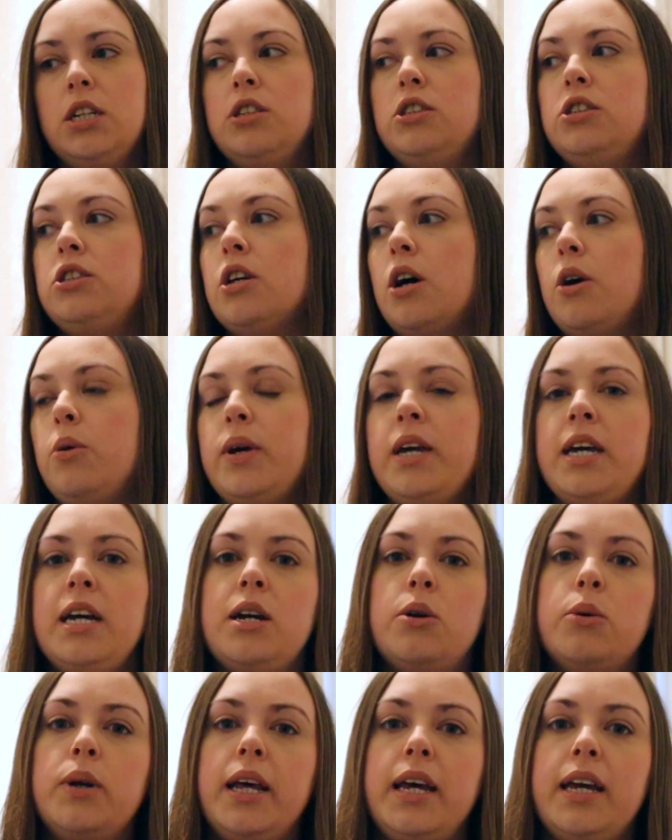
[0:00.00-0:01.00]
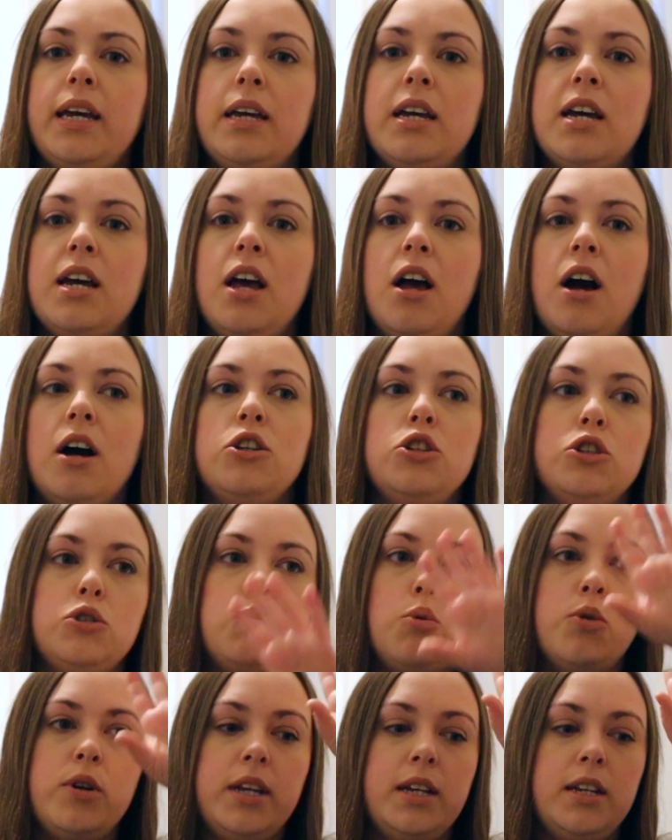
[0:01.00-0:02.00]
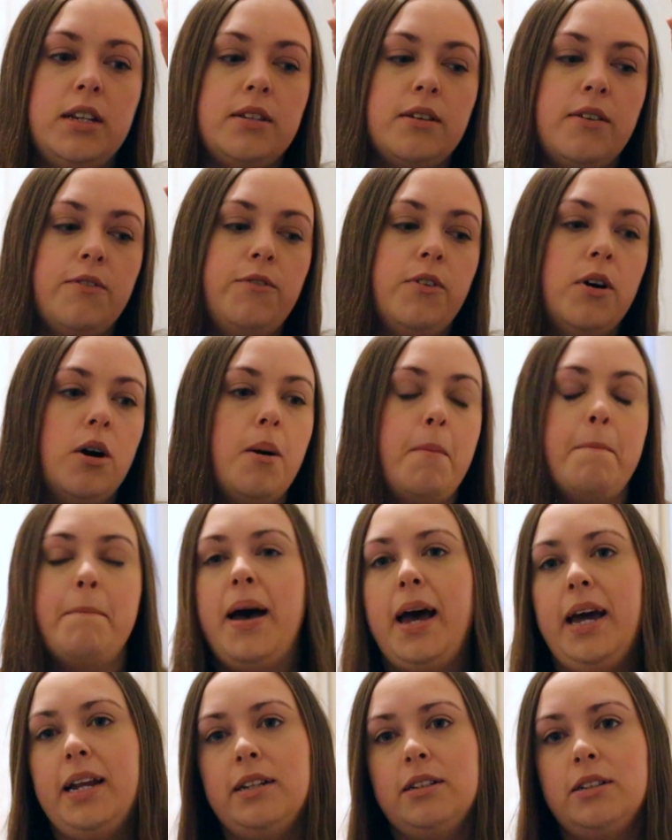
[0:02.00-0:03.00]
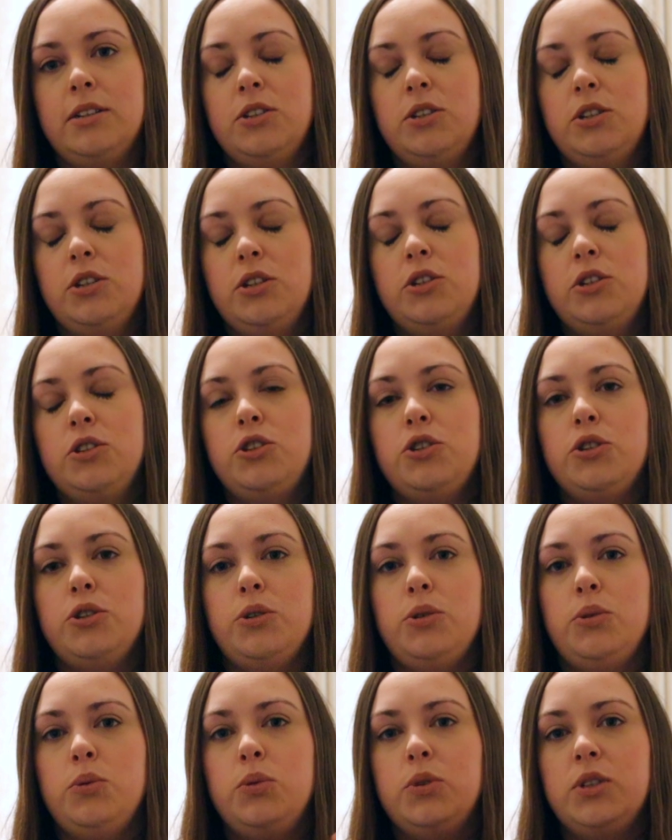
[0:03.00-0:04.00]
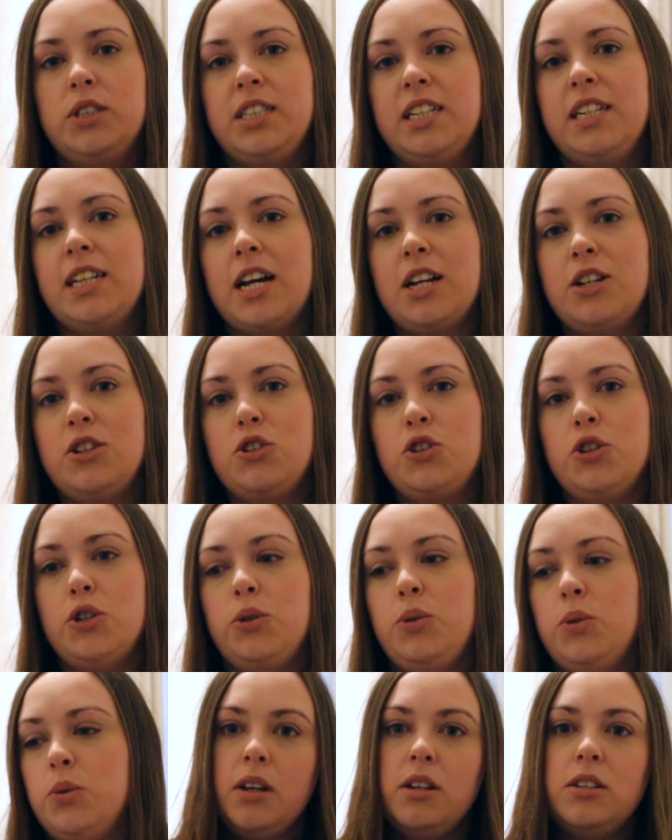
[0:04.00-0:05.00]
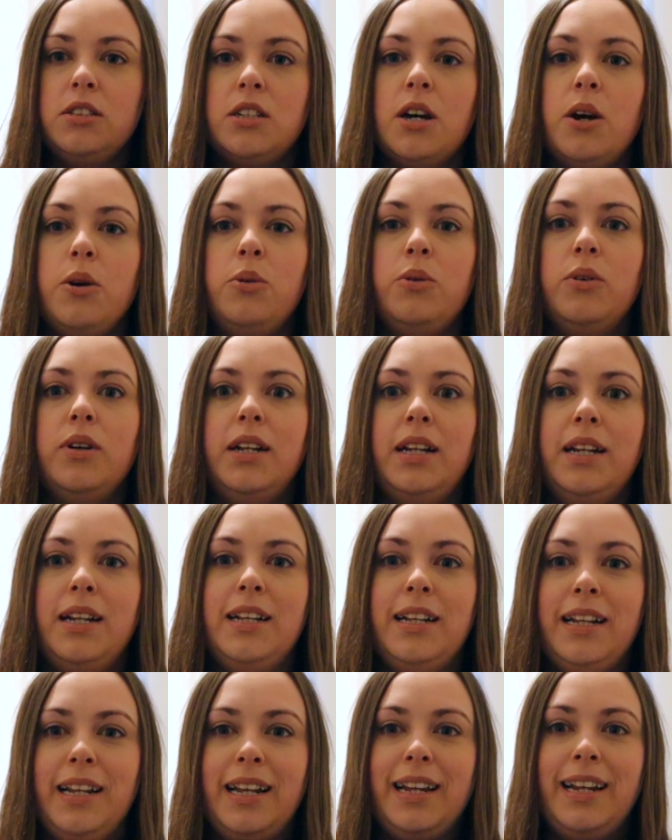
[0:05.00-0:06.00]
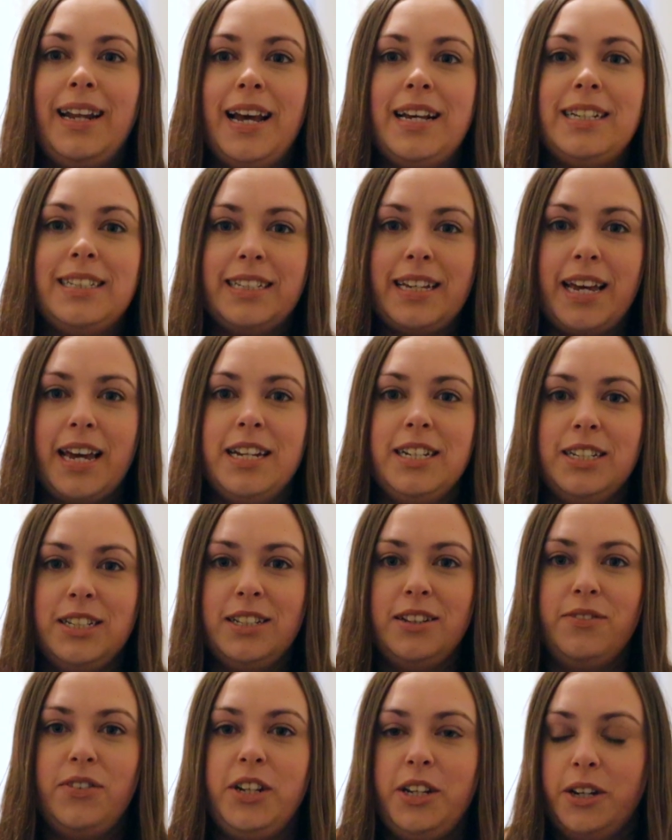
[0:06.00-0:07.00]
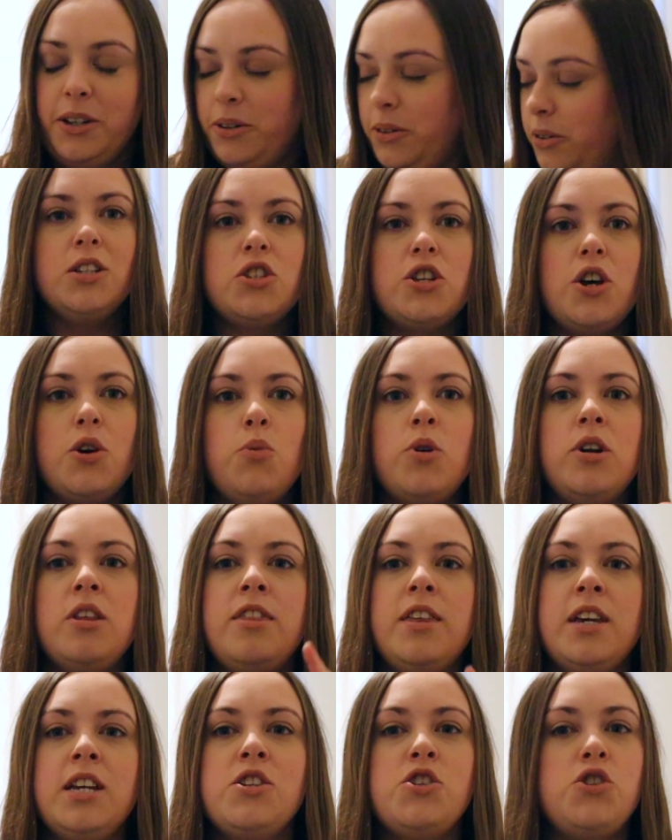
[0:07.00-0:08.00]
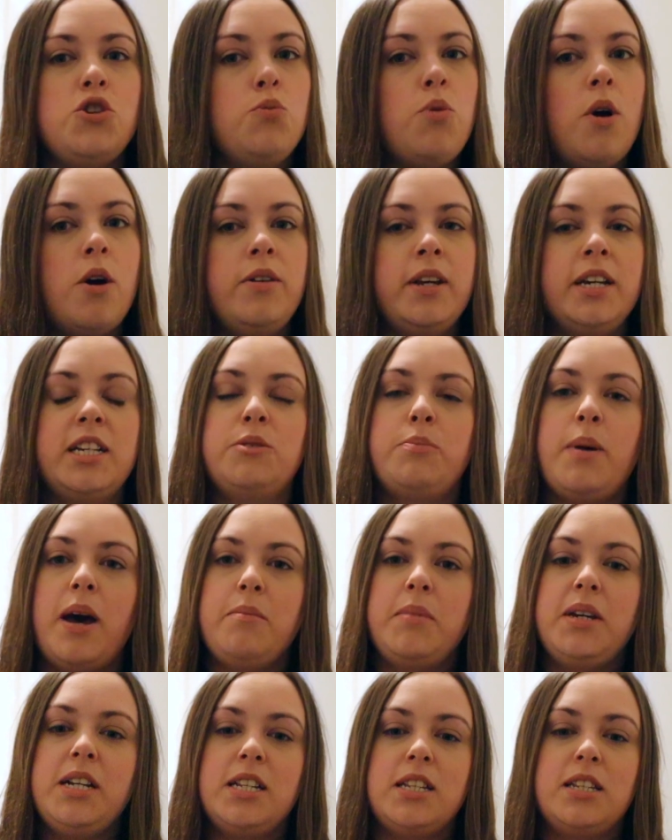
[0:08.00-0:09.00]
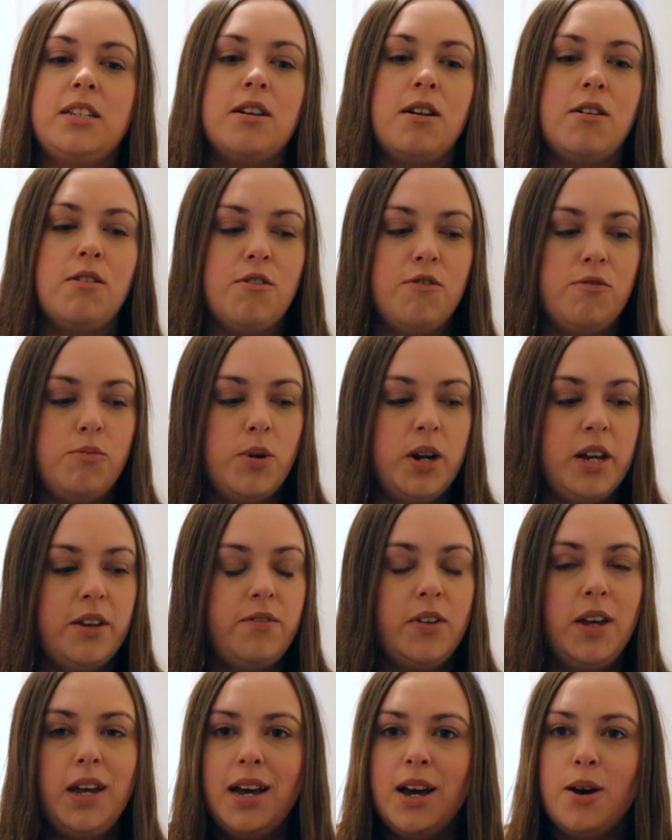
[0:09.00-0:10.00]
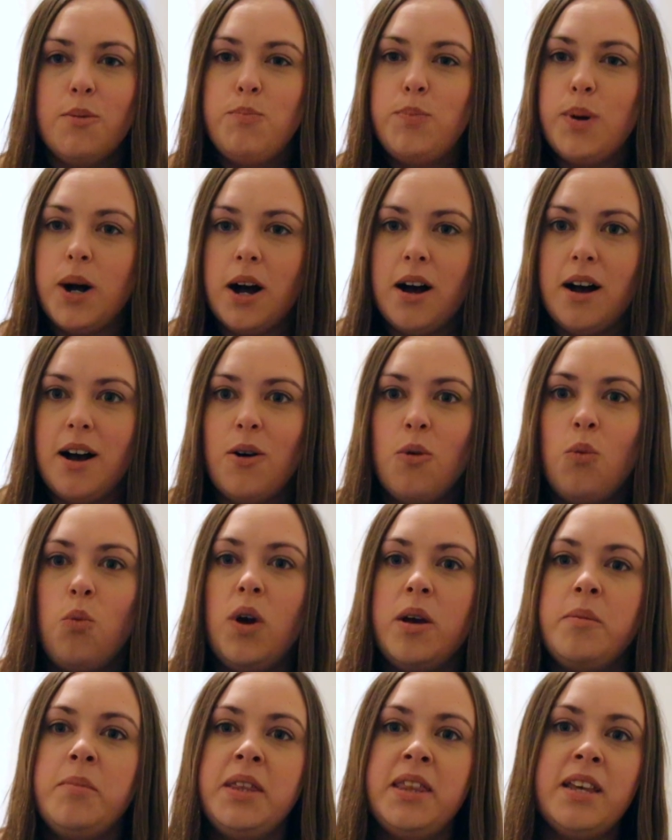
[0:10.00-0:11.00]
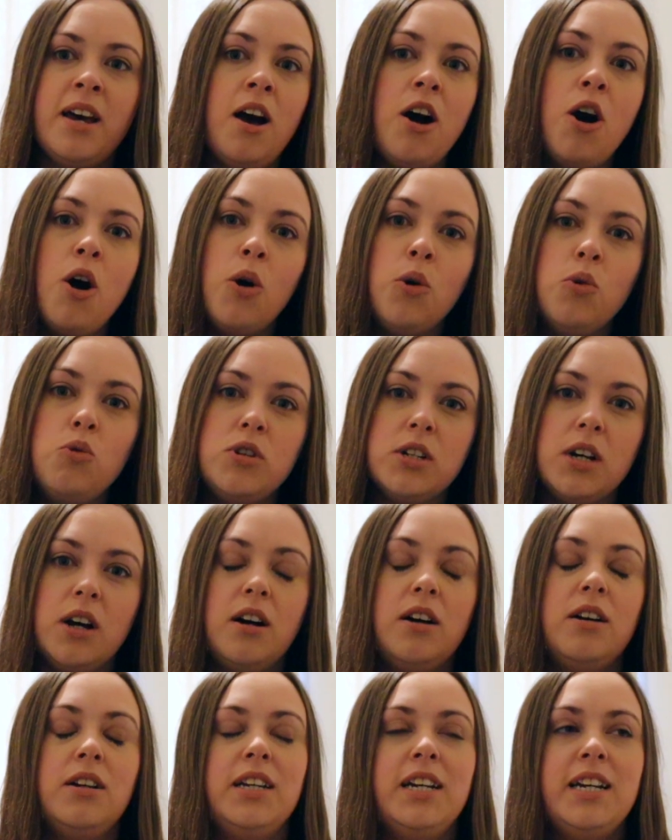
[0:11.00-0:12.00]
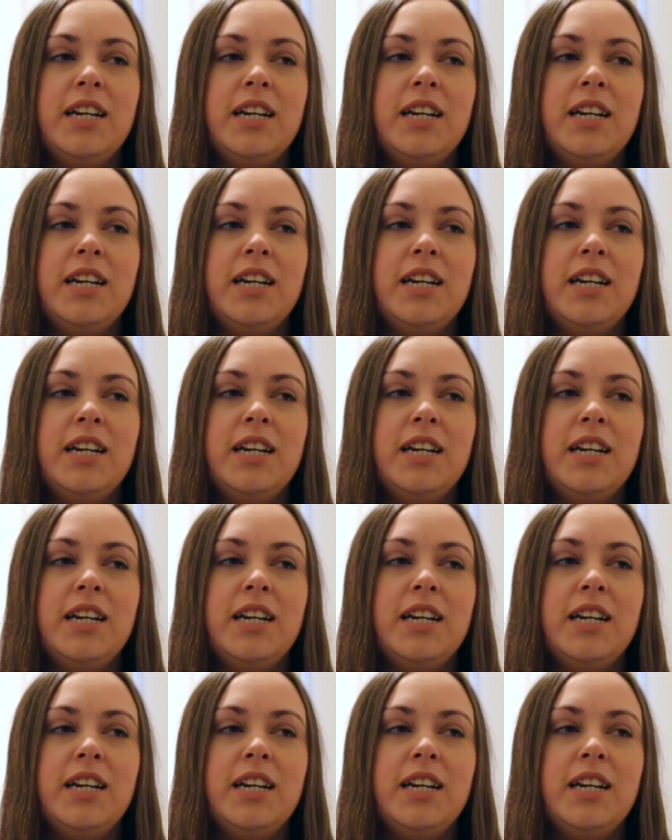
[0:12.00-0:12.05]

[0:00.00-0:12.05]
So equally, I just wanted for men to see that too. So let's get into the video. So one of the things you won't expect me to start off with, but women that are older